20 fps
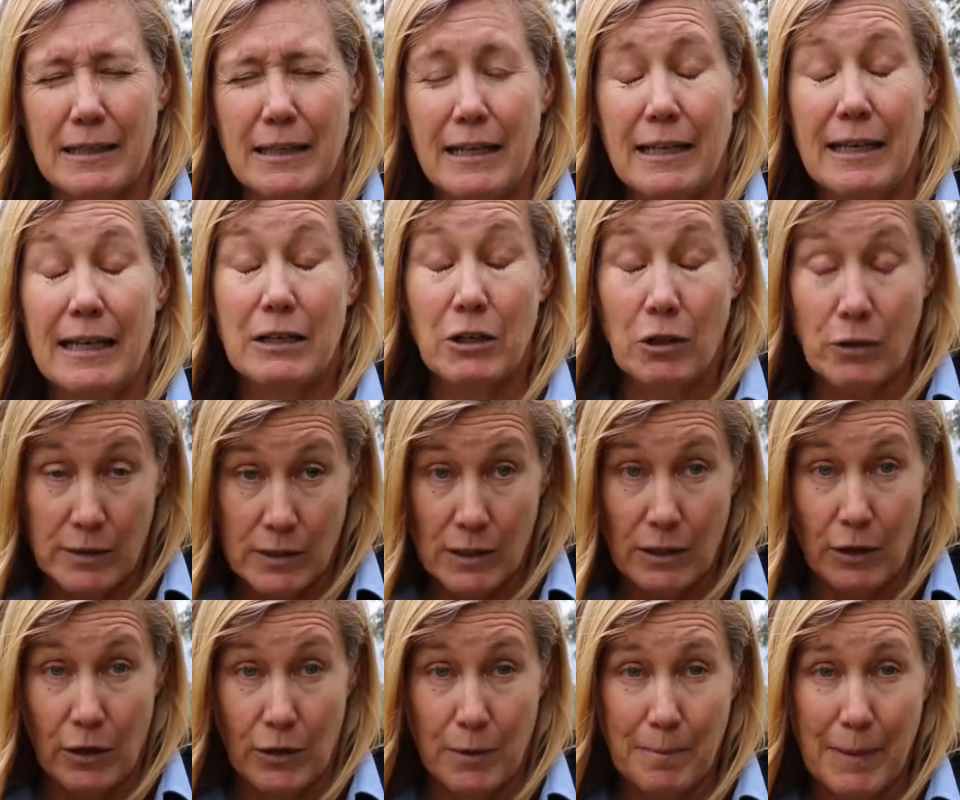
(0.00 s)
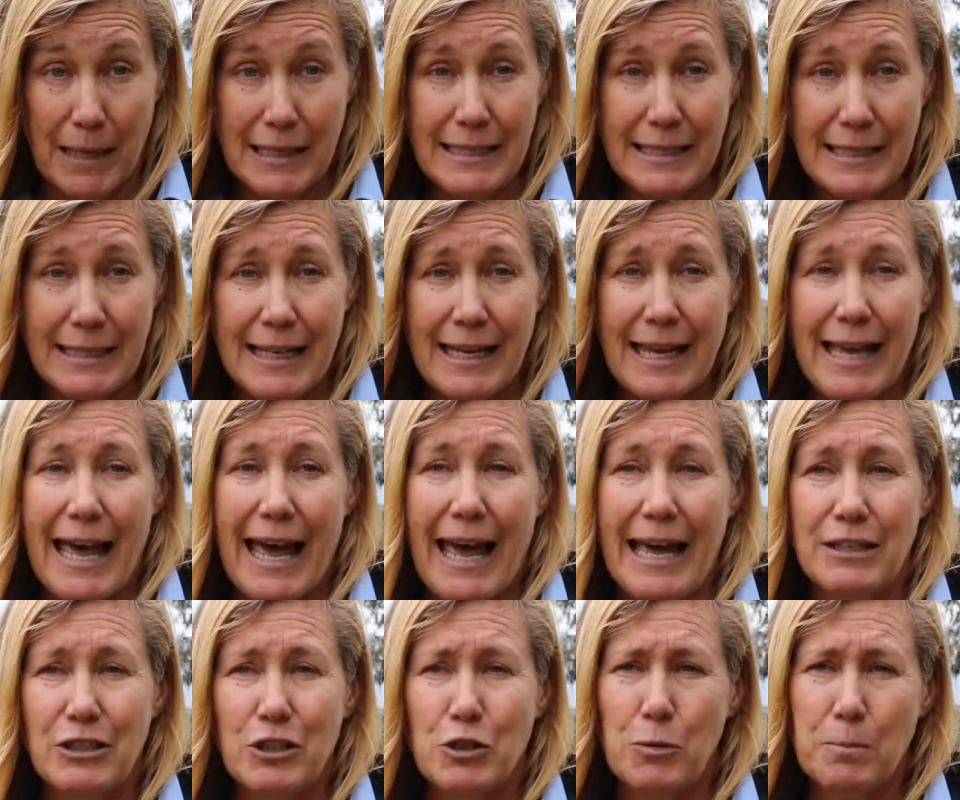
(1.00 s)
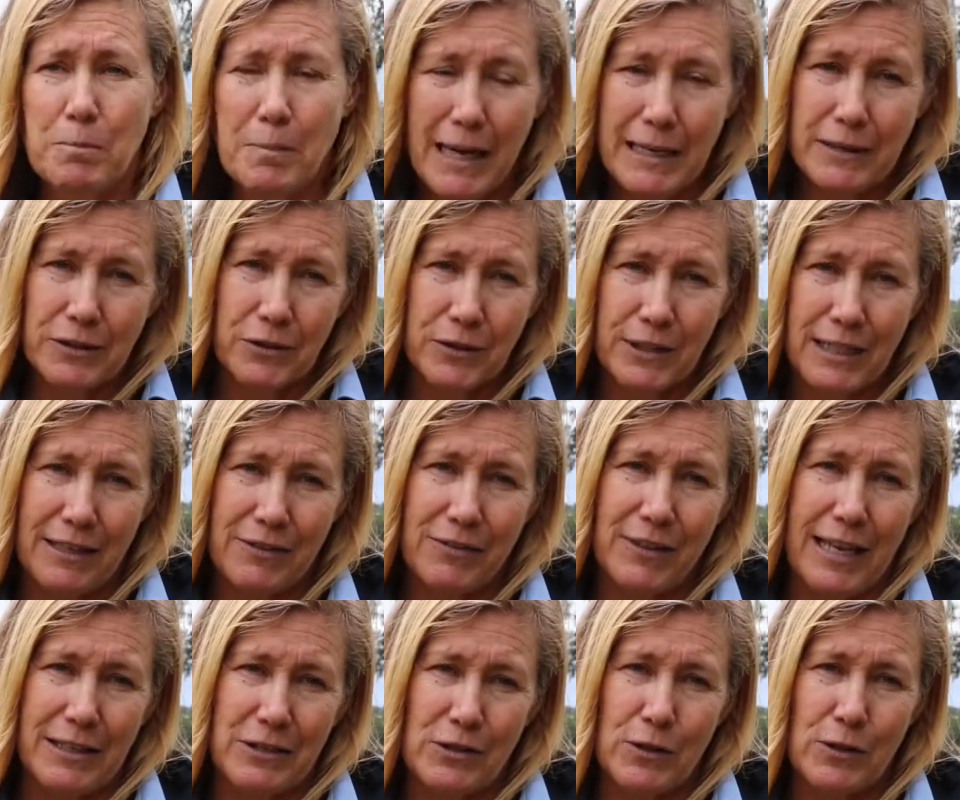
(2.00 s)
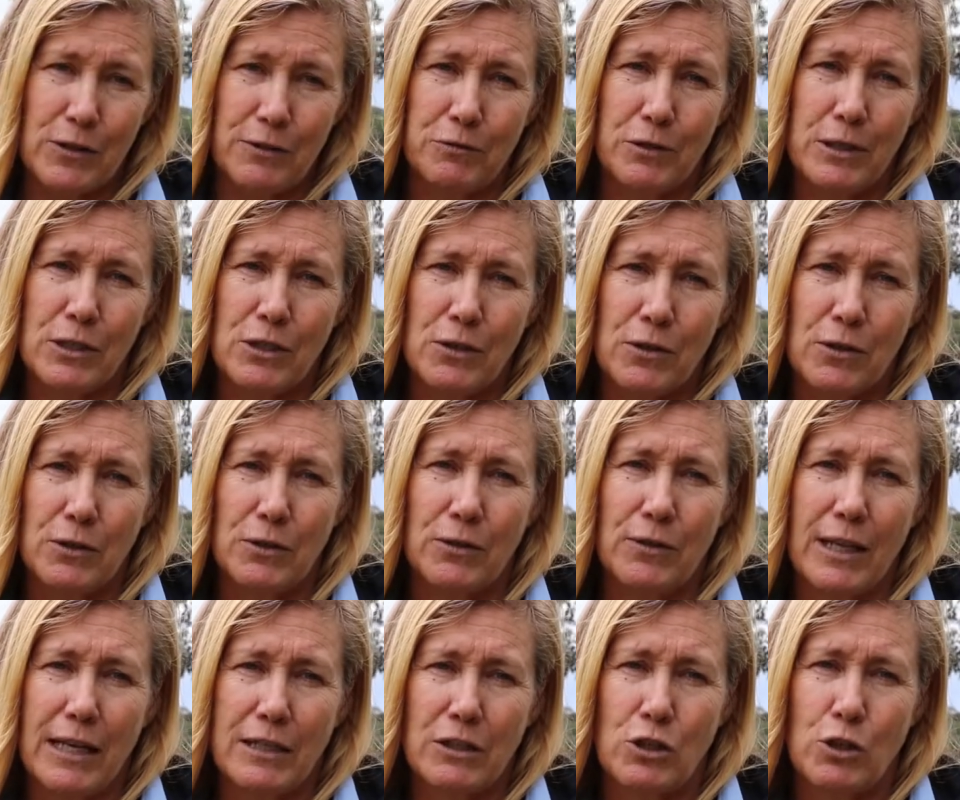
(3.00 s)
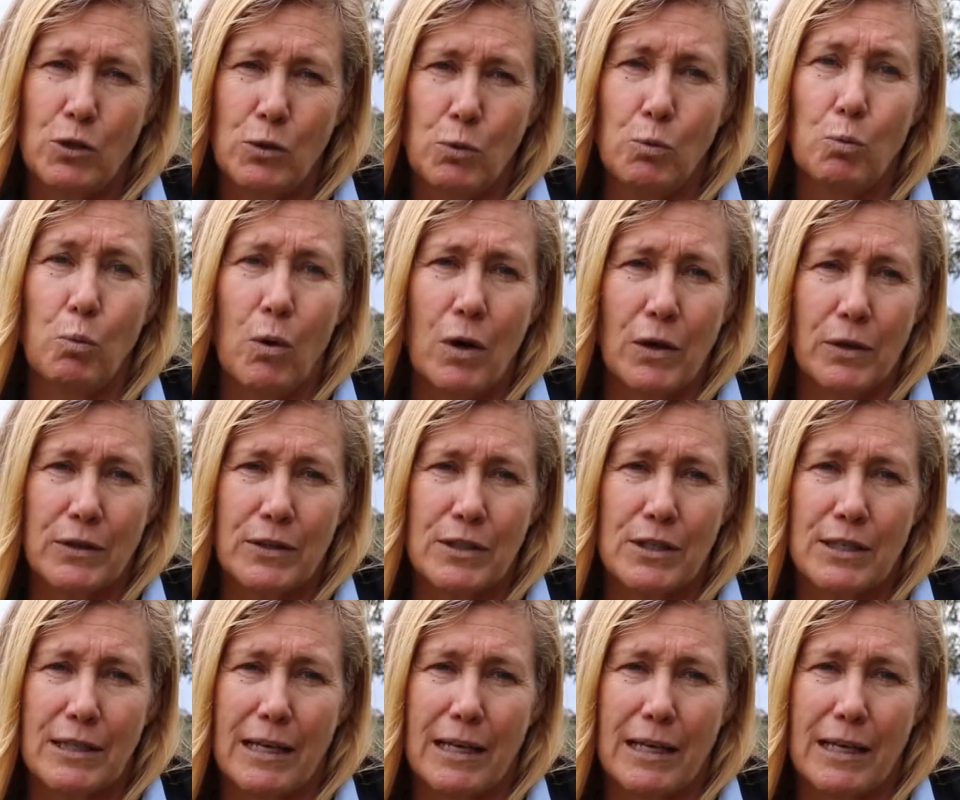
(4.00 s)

It costs a lot of money and you may not get that sort of return that you want.